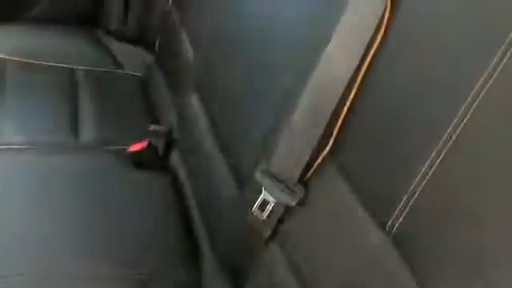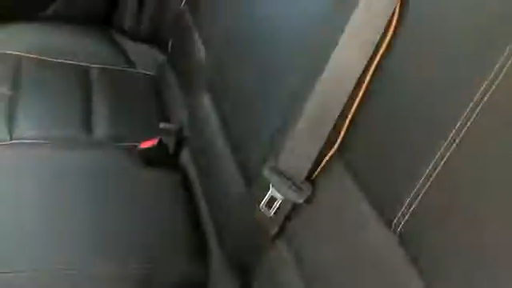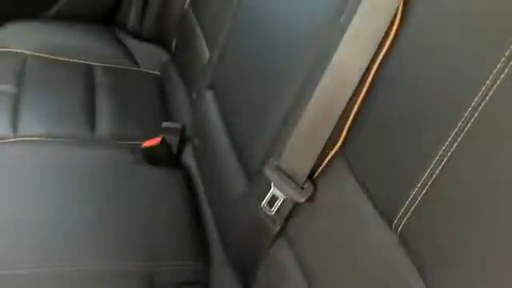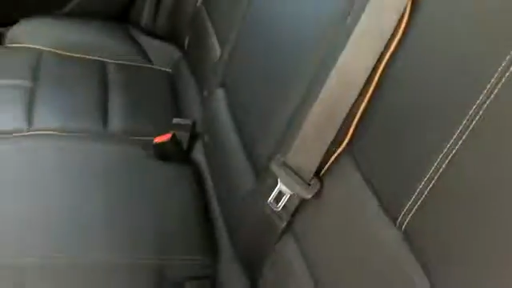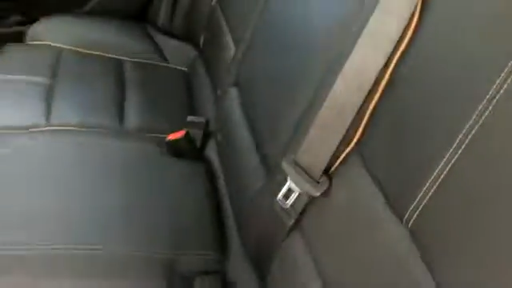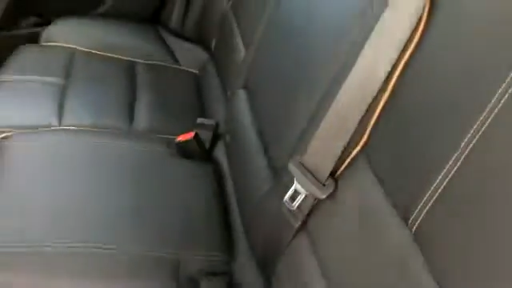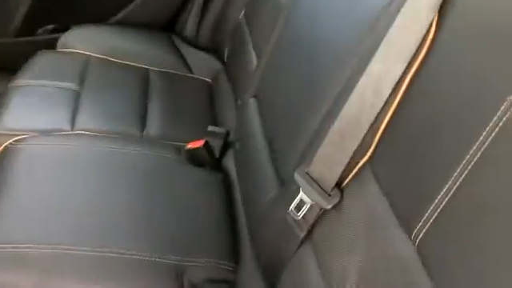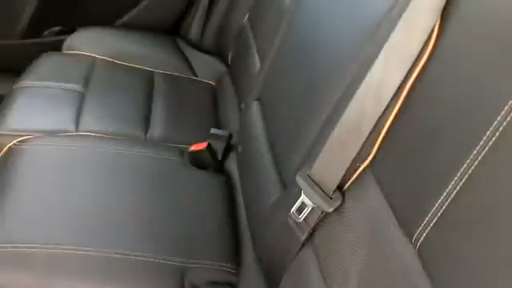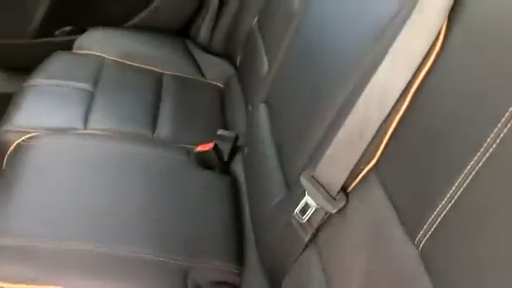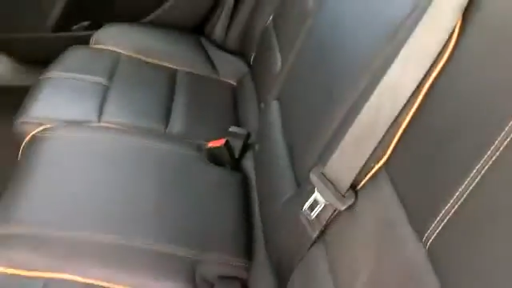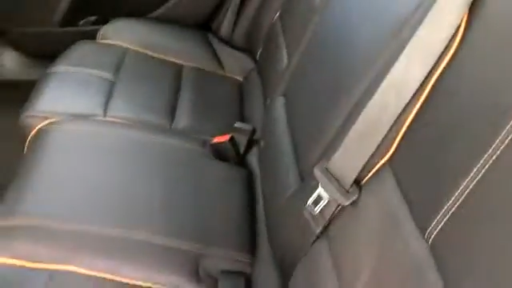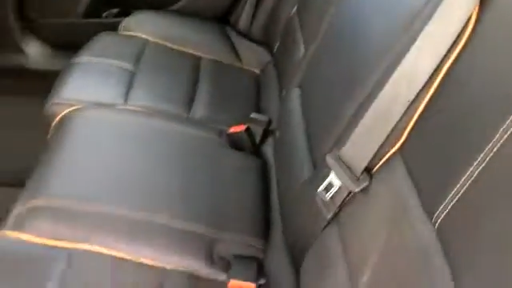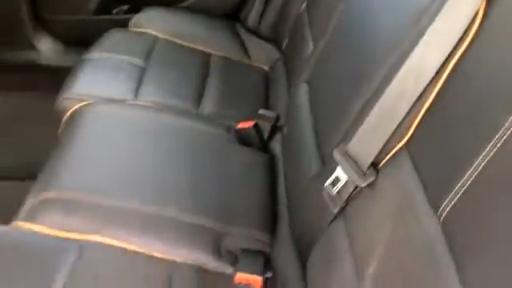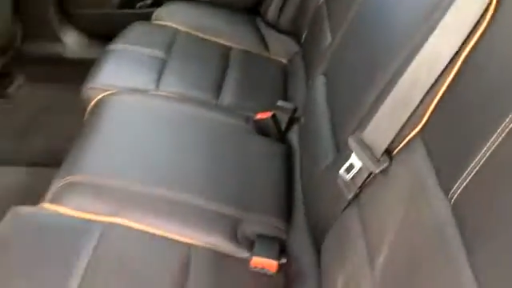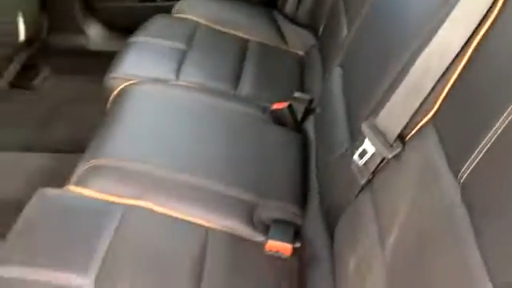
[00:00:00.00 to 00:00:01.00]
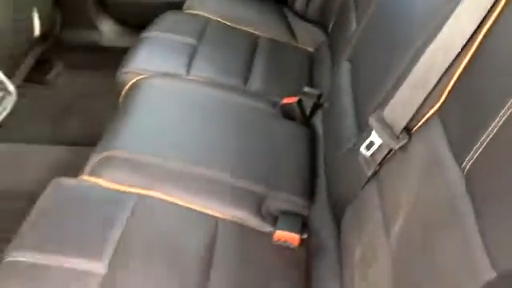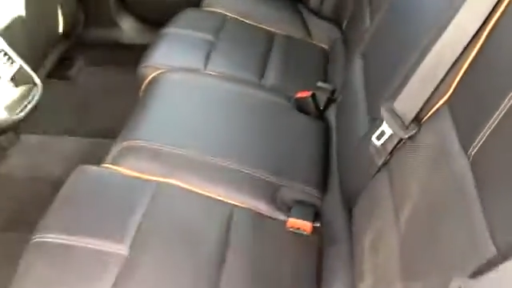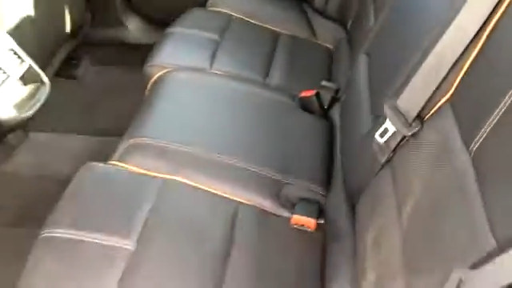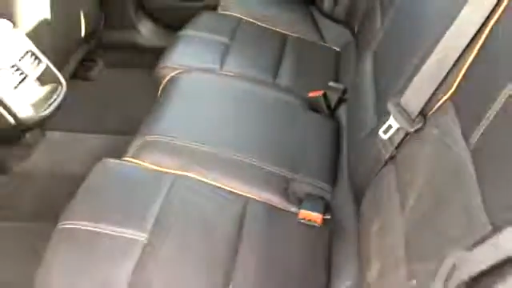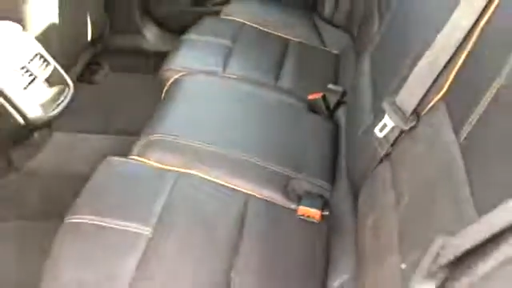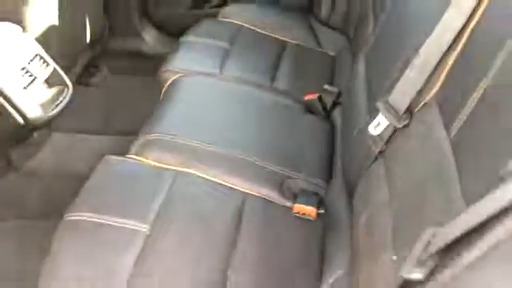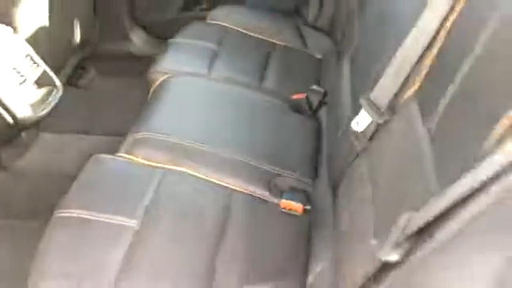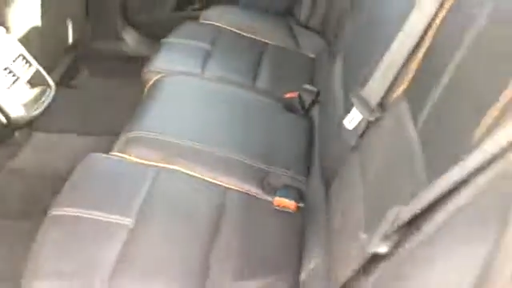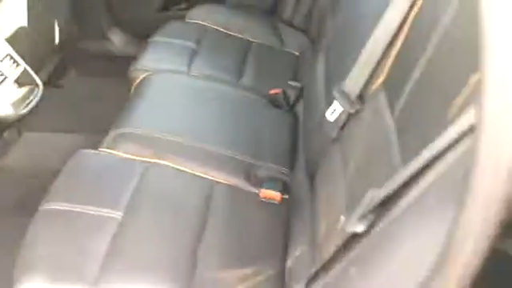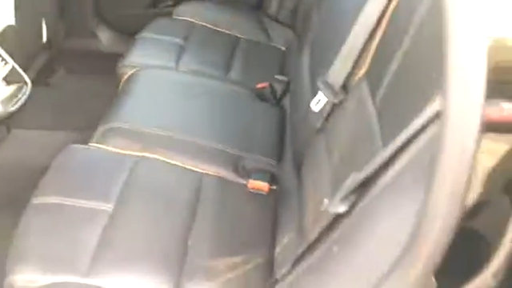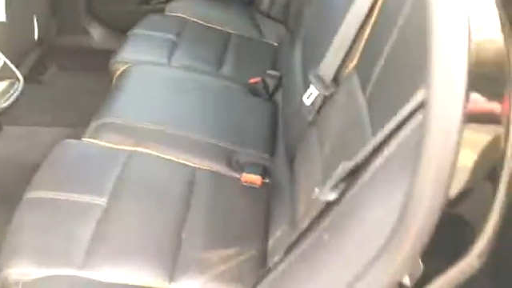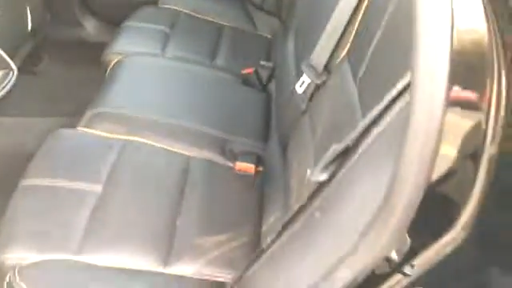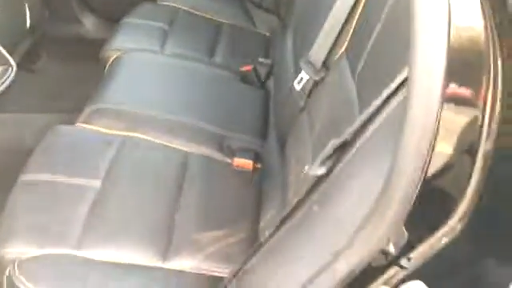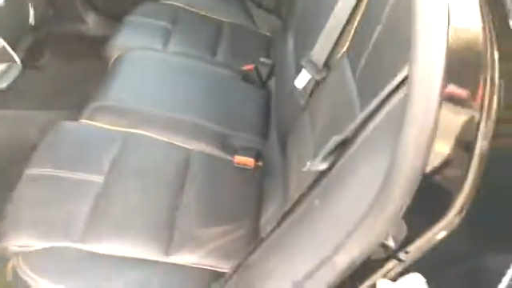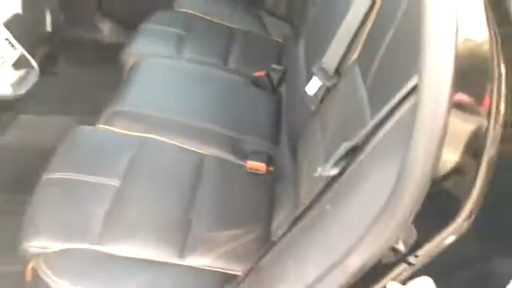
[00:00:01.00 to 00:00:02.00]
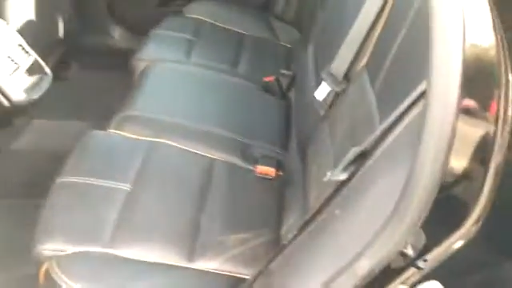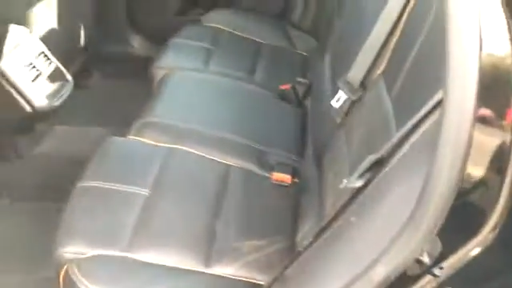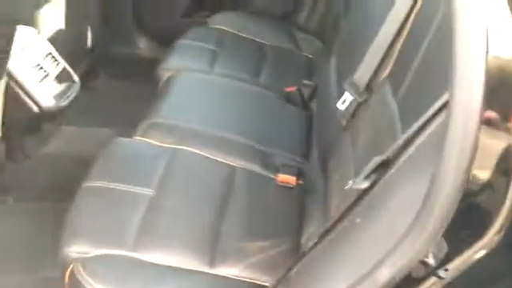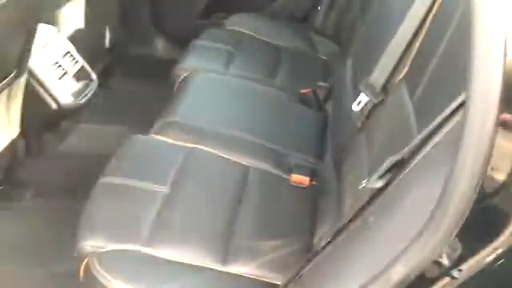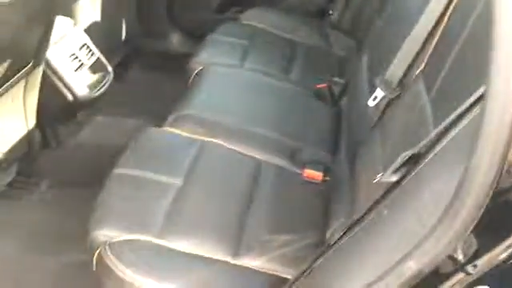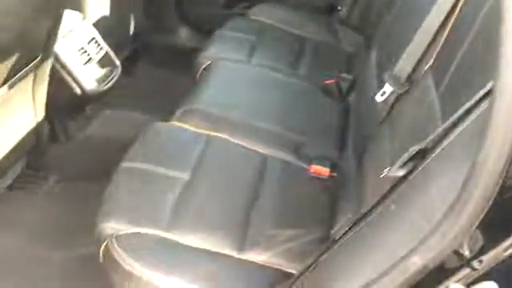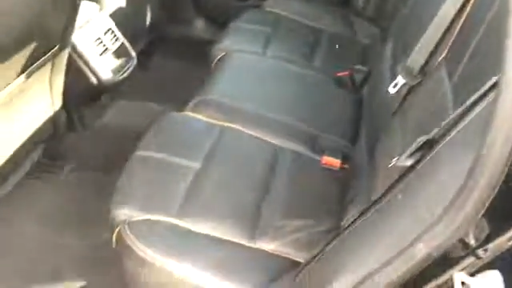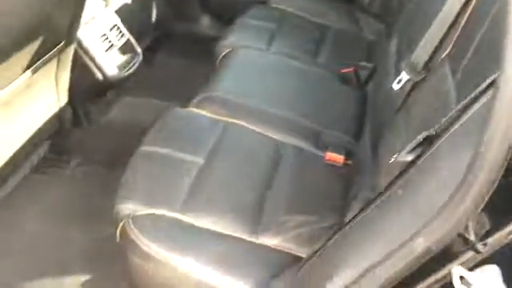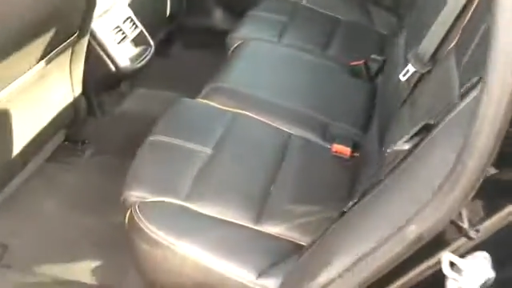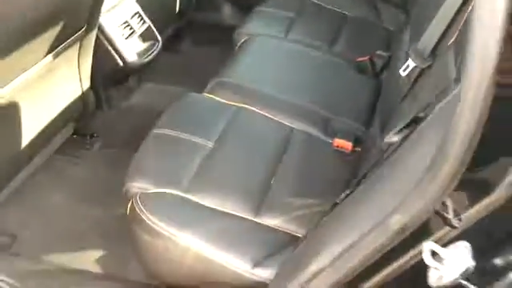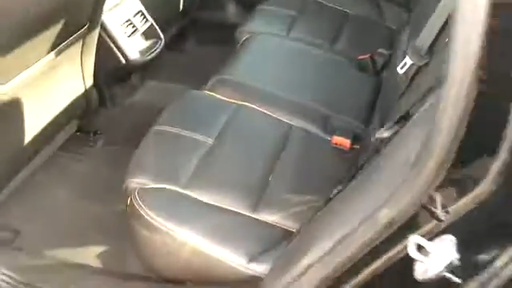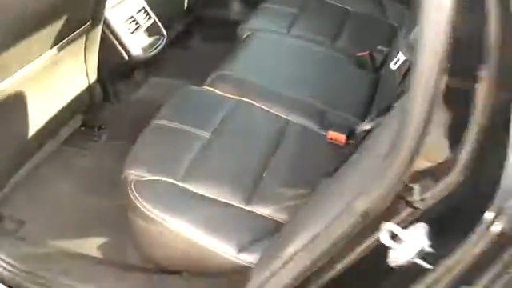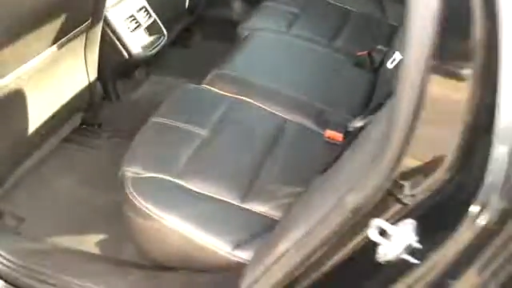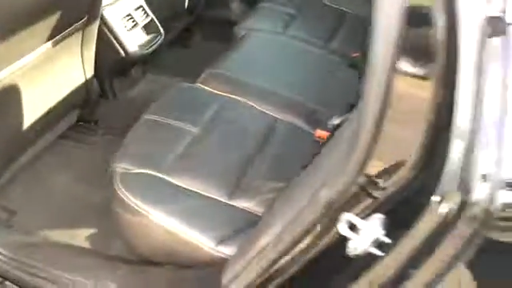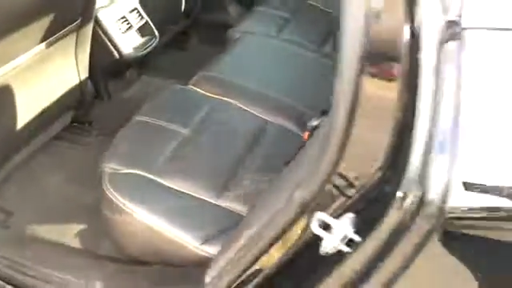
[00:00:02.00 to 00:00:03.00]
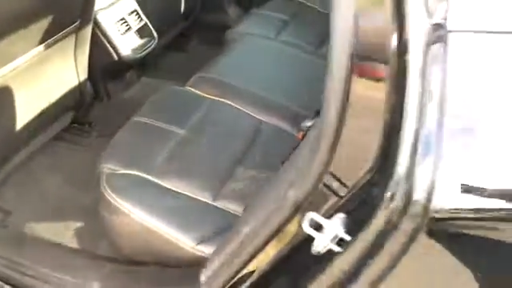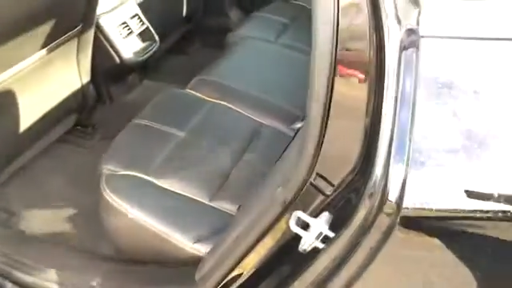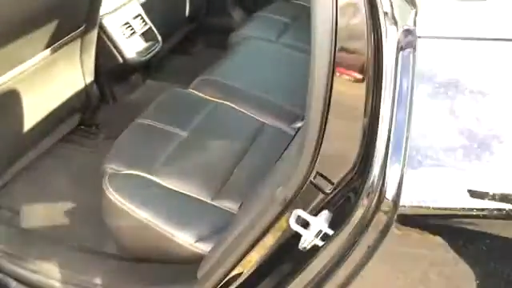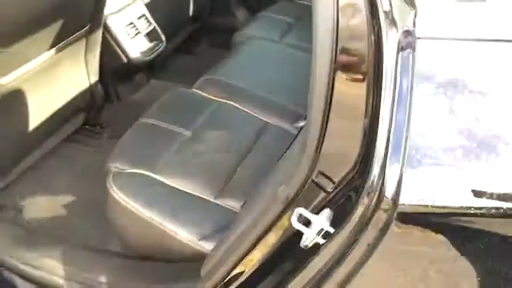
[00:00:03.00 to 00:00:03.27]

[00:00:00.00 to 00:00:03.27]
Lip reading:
No face is visible, so there are no lips to read.